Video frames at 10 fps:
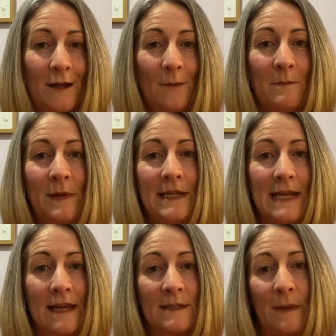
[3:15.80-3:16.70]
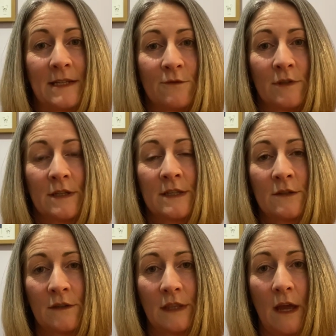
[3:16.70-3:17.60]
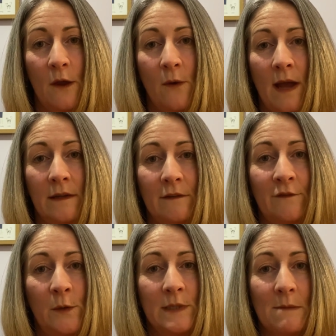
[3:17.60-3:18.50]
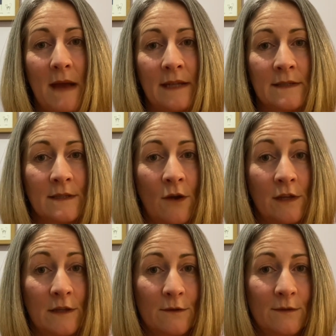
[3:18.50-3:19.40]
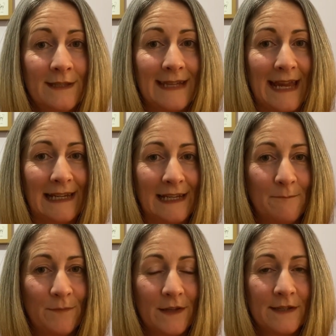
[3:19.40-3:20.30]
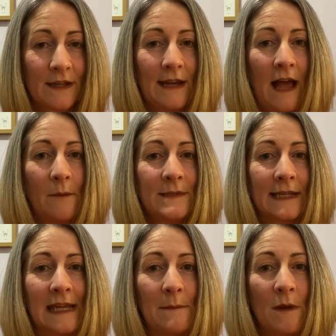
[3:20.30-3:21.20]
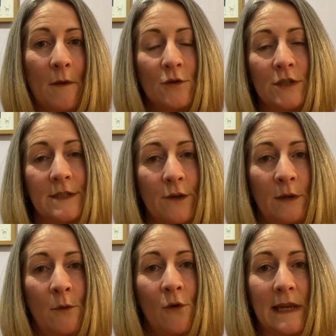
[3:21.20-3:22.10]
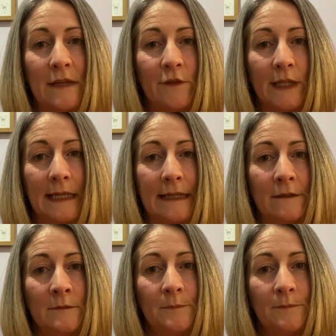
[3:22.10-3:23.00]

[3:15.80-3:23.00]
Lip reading: When PDA is better understood, though, and fewer demands are used daily, this can help to keep emotions on a more even keel.